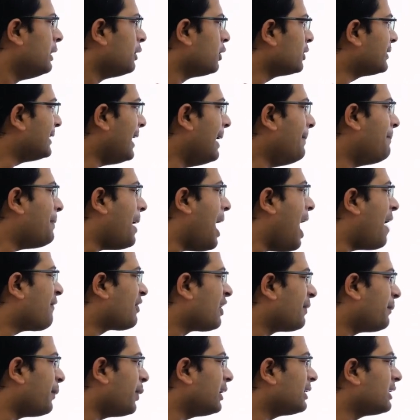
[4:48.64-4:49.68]
So champ,
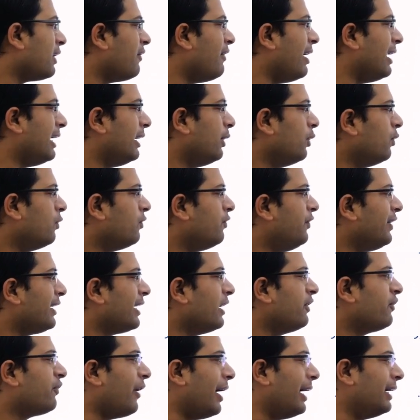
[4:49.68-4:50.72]
after putting the value, we
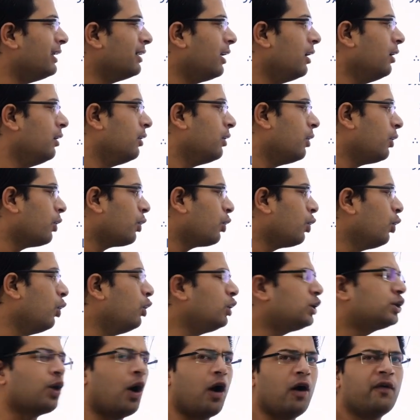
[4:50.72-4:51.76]
can find the
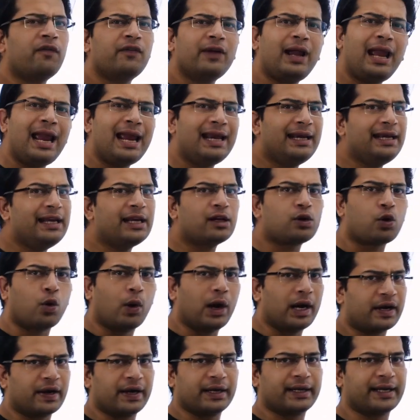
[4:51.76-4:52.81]
roots of any
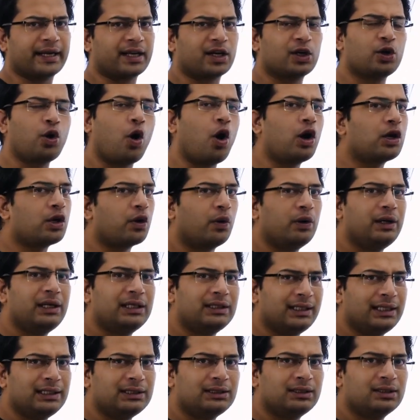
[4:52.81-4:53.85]
quadratic. Not only
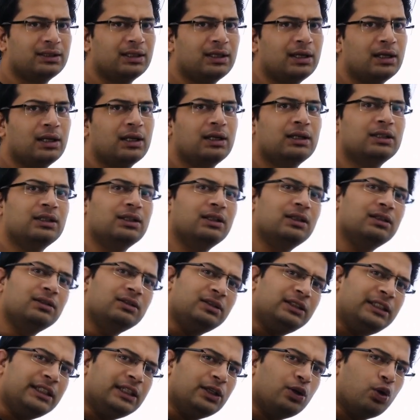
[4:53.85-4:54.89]
this,
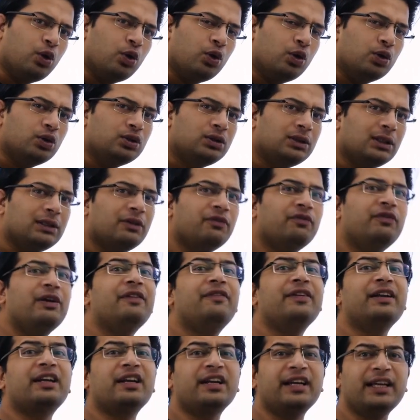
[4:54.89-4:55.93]
zeros will
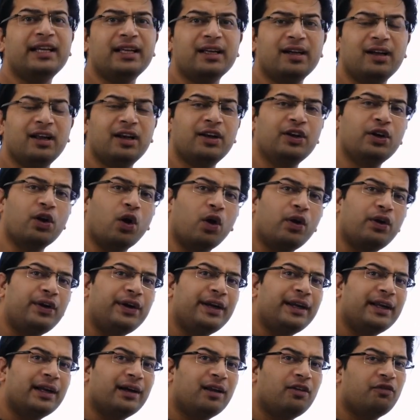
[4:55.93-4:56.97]
be real,
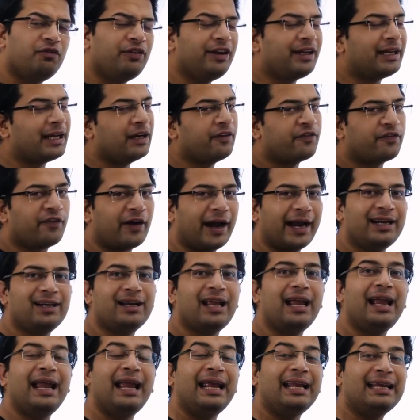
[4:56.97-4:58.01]
non-real. We can find
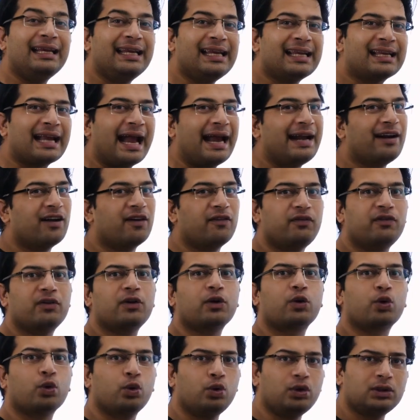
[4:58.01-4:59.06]
any kind of
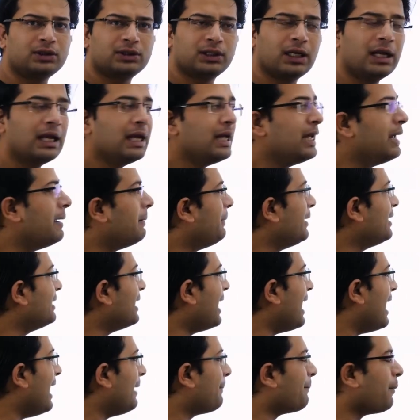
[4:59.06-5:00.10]
roots with
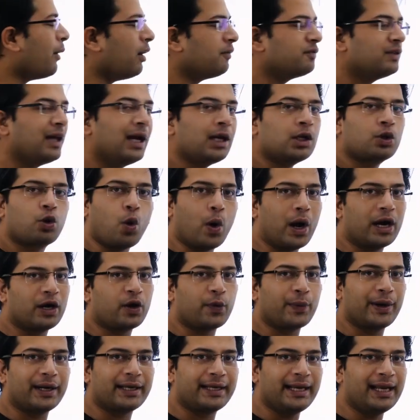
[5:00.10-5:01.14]
the help of the
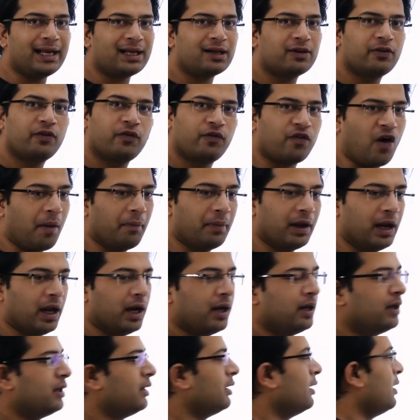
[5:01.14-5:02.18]
quadratic formula.
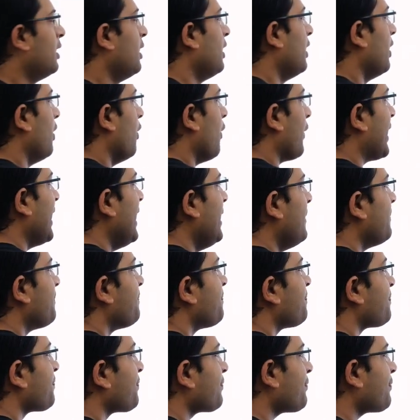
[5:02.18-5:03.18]
Okay?